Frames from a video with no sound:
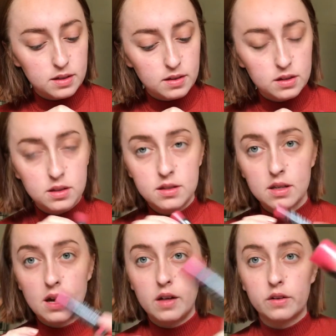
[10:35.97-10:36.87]
This is the
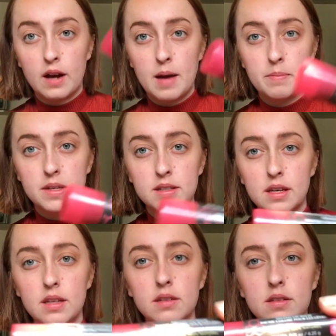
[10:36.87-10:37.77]
color
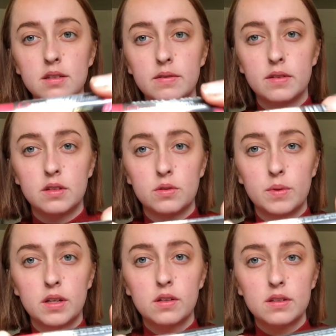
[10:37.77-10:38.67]
Hibiscus. This is what
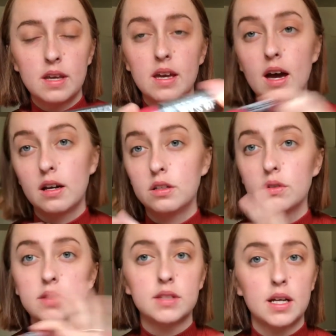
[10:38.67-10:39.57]
it looks like. I don't
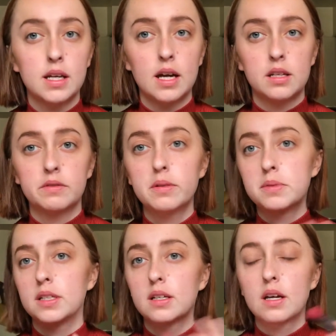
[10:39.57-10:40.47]
use any kind of
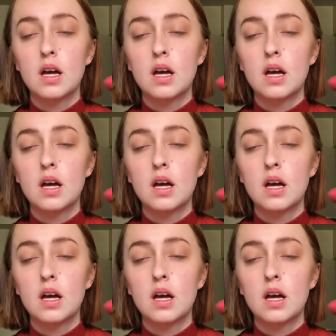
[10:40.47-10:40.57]
lipstick.